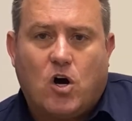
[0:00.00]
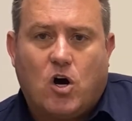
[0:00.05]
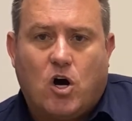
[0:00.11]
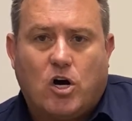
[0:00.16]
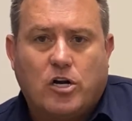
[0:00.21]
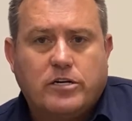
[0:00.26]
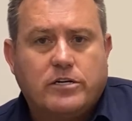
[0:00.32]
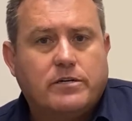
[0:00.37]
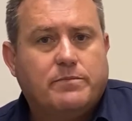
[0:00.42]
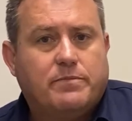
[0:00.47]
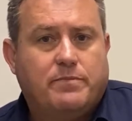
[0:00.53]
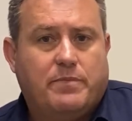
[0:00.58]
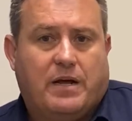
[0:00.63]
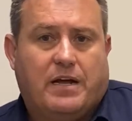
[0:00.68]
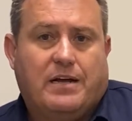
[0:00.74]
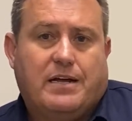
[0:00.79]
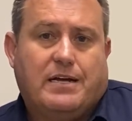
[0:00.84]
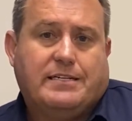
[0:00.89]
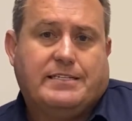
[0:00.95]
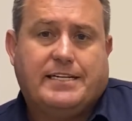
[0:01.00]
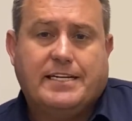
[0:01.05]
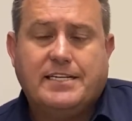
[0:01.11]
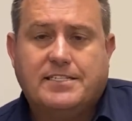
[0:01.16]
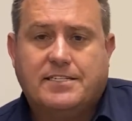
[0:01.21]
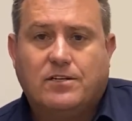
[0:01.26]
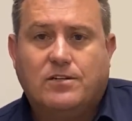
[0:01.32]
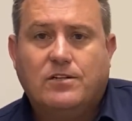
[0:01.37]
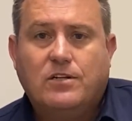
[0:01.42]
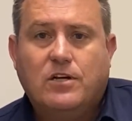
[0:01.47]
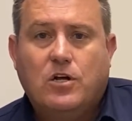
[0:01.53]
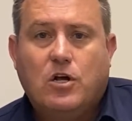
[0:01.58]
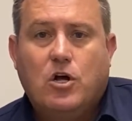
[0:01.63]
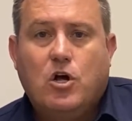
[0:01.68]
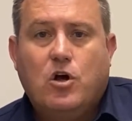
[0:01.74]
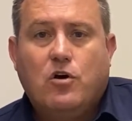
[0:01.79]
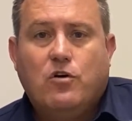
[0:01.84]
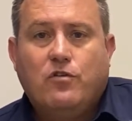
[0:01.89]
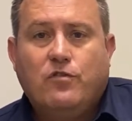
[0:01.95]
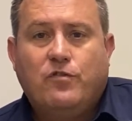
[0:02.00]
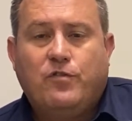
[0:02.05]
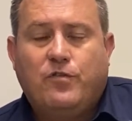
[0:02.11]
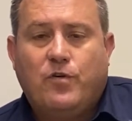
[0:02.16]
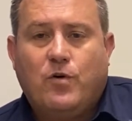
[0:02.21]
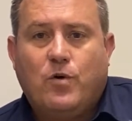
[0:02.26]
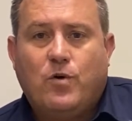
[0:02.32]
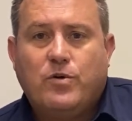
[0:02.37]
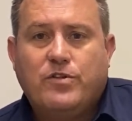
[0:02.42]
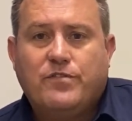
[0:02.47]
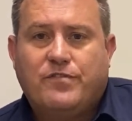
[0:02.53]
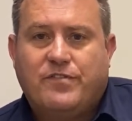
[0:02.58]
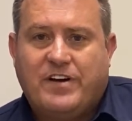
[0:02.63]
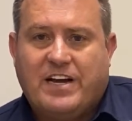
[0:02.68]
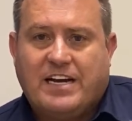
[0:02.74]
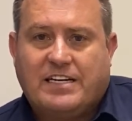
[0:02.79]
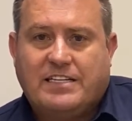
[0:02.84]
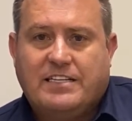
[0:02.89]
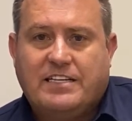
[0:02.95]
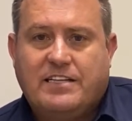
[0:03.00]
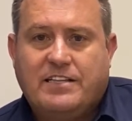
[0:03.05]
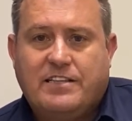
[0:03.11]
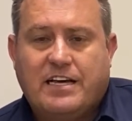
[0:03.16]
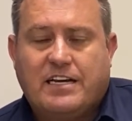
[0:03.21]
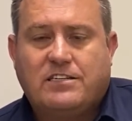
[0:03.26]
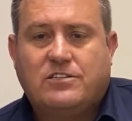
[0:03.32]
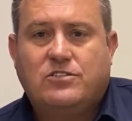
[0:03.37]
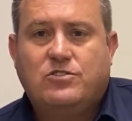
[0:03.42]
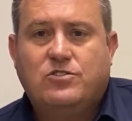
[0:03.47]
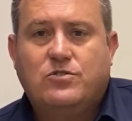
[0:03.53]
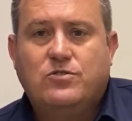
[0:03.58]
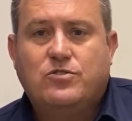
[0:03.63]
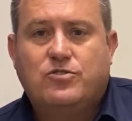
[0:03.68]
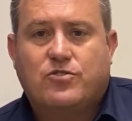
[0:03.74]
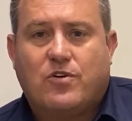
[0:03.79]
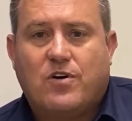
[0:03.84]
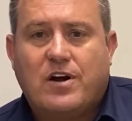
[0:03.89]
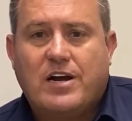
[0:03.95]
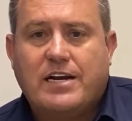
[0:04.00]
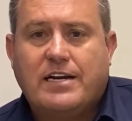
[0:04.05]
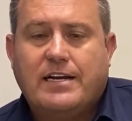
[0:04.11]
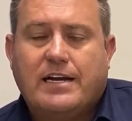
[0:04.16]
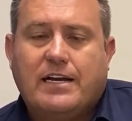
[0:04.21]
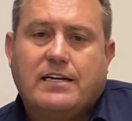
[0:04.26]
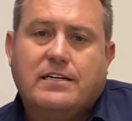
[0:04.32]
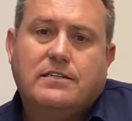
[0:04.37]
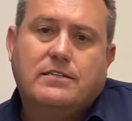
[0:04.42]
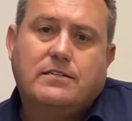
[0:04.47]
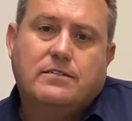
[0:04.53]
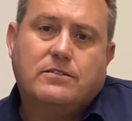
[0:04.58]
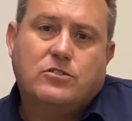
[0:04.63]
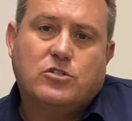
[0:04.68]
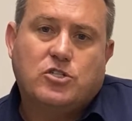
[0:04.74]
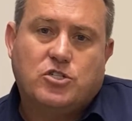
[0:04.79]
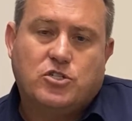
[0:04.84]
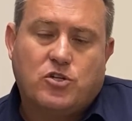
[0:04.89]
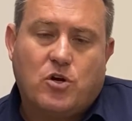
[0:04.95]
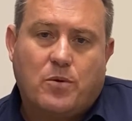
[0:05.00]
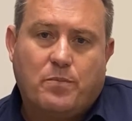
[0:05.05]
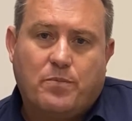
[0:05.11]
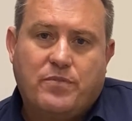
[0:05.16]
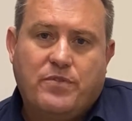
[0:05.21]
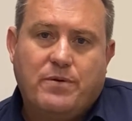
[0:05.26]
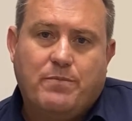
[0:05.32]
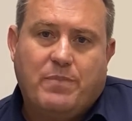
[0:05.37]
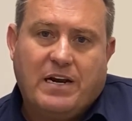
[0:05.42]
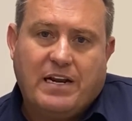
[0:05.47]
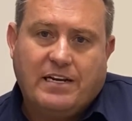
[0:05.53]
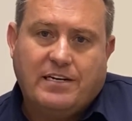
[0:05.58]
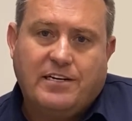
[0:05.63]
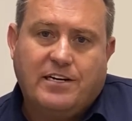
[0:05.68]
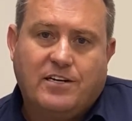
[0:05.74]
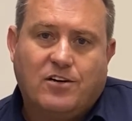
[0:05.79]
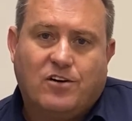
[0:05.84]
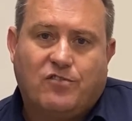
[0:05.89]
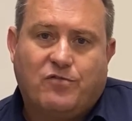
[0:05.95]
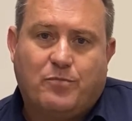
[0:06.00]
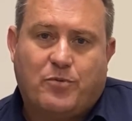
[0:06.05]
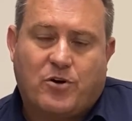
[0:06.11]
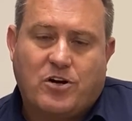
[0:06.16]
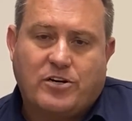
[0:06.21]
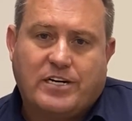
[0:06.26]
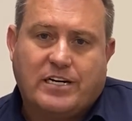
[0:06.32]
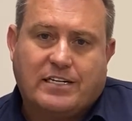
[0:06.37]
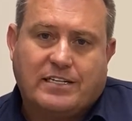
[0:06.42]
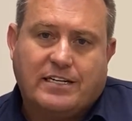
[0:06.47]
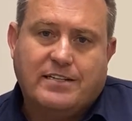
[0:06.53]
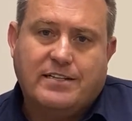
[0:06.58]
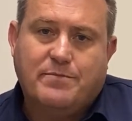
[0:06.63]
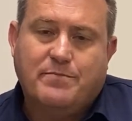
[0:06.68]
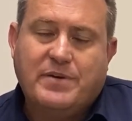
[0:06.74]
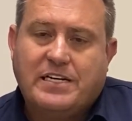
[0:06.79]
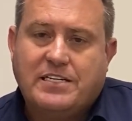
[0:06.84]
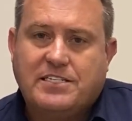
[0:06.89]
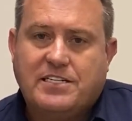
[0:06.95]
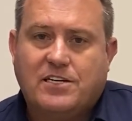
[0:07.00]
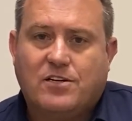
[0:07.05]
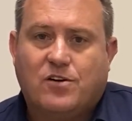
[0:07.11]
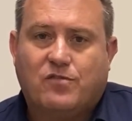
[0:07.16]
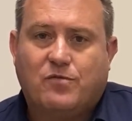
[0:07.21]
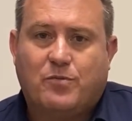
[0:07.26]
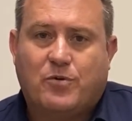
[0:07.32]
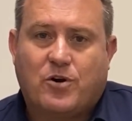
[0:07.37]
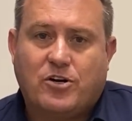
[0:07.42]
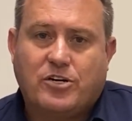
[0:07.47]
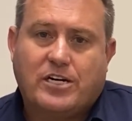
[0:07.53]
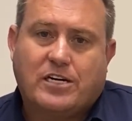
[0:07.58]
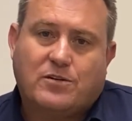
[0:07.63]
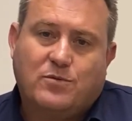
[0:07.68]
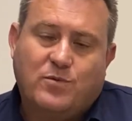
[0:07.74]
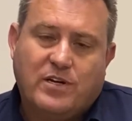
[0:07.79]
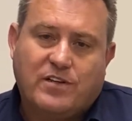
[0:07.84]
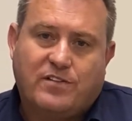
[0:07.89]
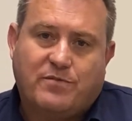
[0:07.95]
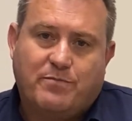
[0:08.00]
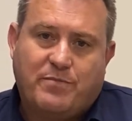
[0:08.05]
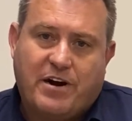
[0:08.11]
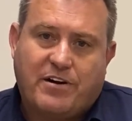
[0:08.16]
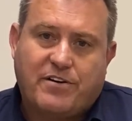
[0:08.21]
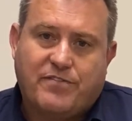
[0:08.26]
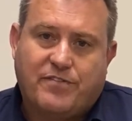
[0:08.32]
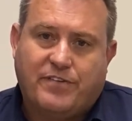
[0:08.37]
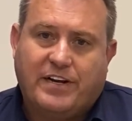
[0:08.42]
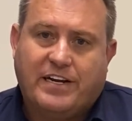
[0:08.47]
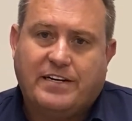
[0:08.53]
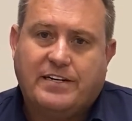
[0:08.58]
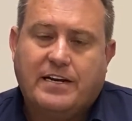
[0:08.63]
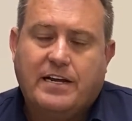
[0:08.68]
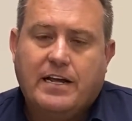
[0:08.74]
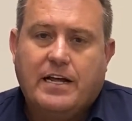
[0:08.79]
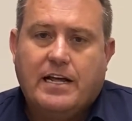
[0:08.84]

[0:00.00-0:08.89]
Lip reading: on diesel for the fact that to try and stop the blending of product and the mixing of product with paraffin.